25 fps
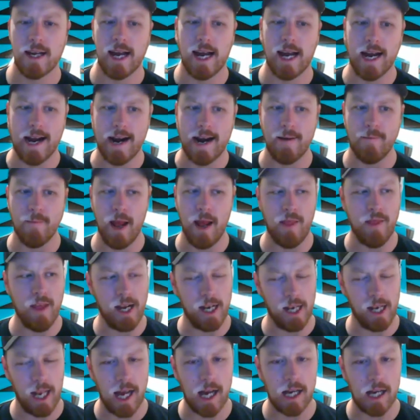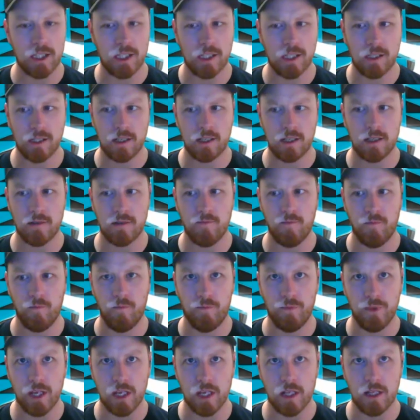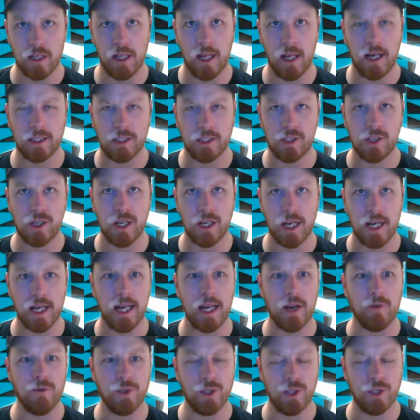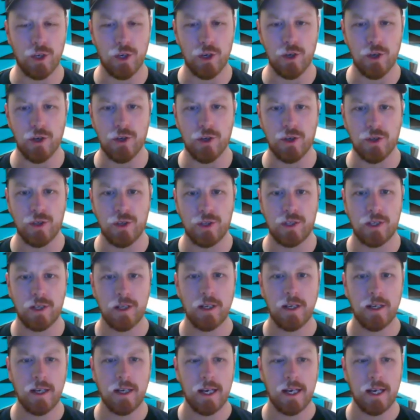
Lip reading: And then last year he was used